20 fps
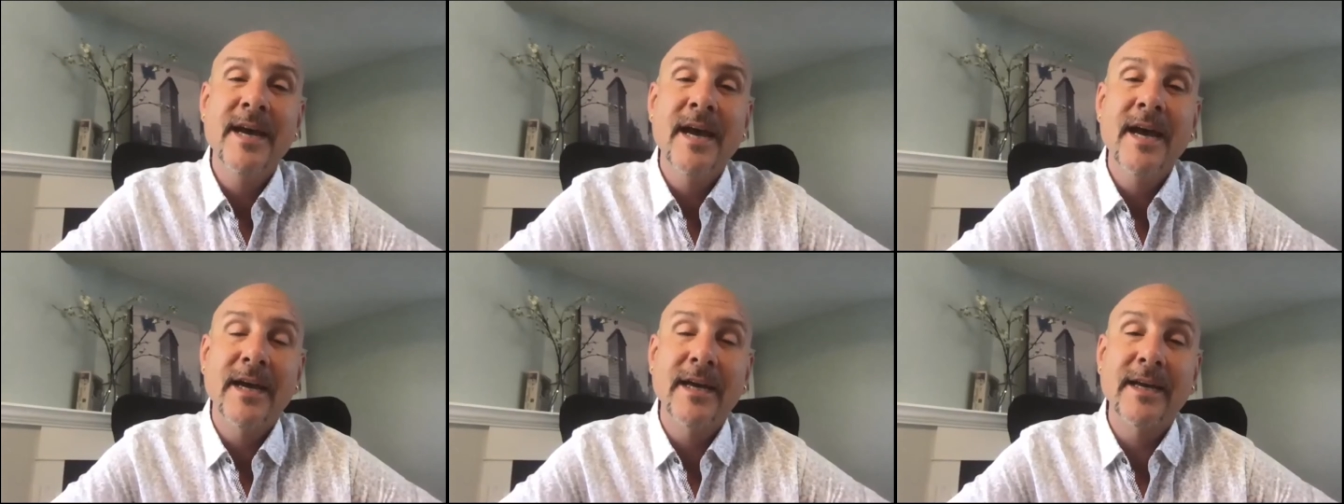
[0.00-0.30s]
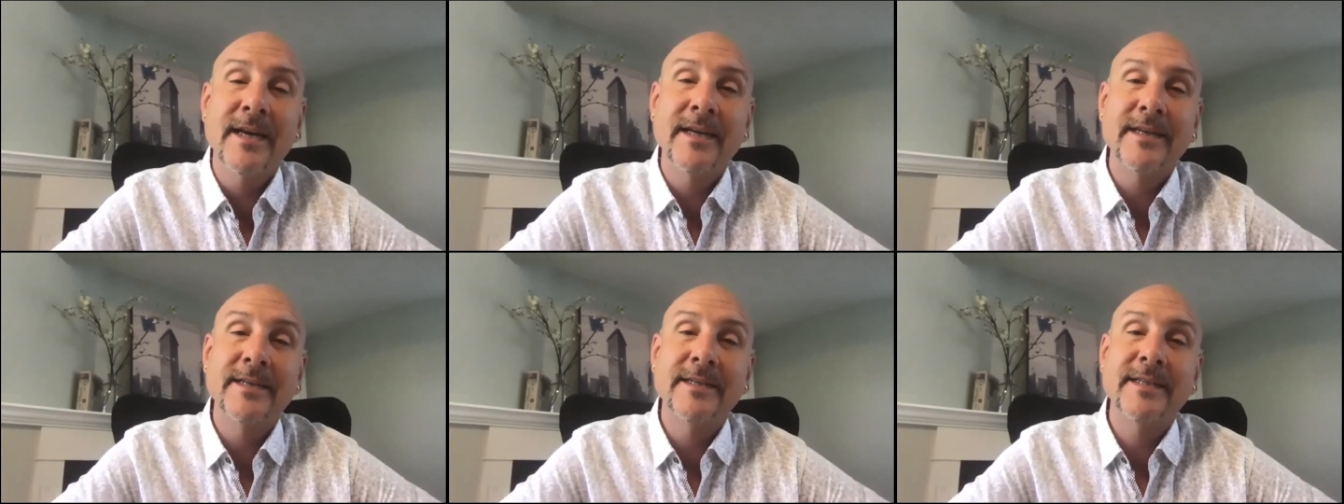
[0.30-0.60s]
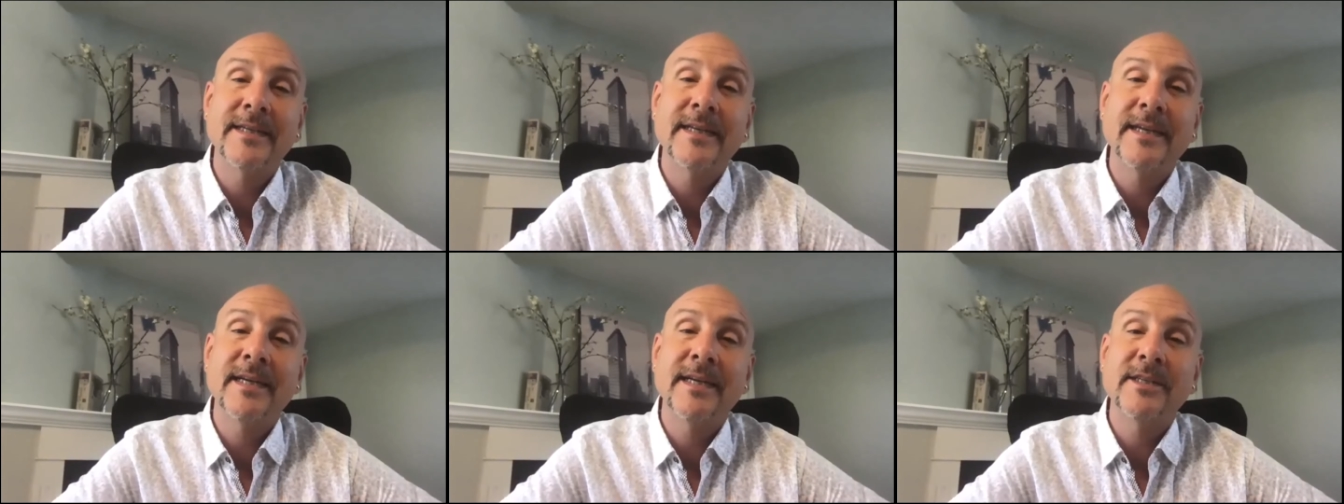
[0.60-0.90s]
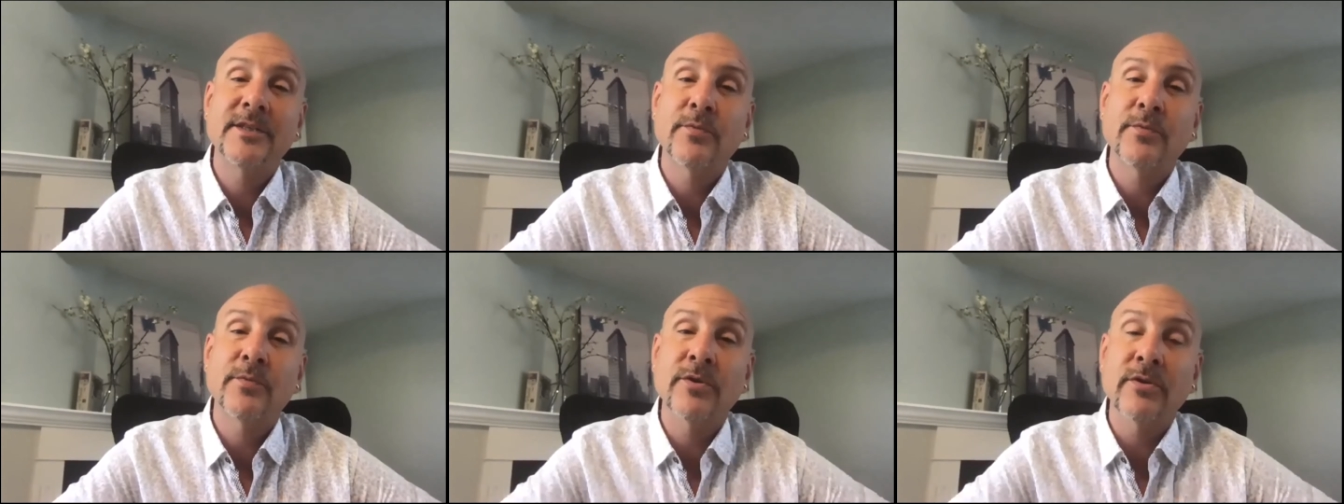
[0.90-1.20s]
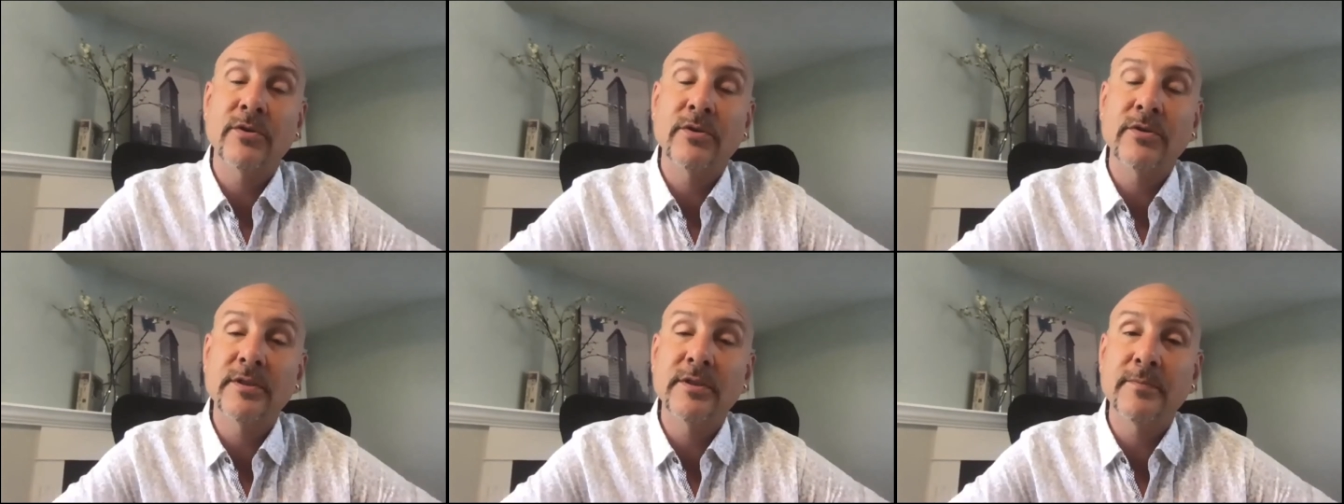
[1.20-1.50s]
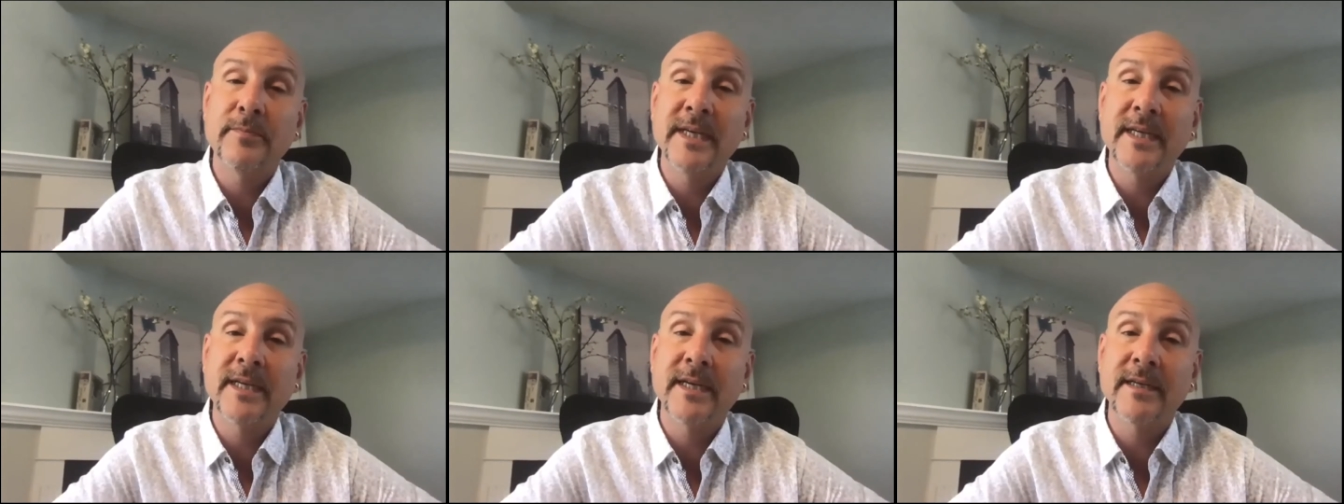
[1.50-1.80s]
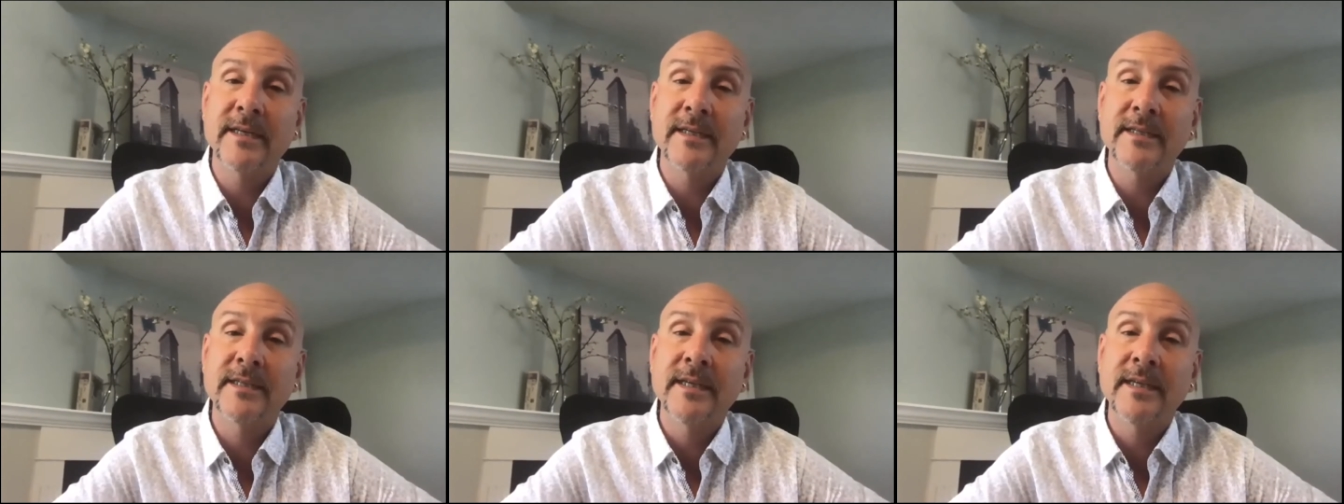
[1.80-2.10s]
in today's world
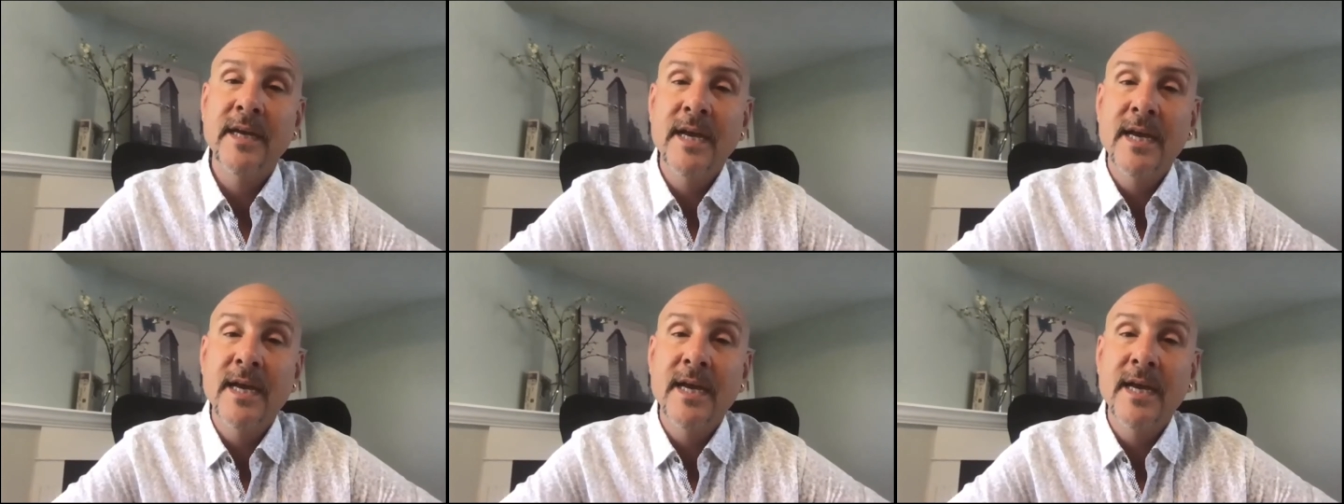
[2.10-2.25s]
because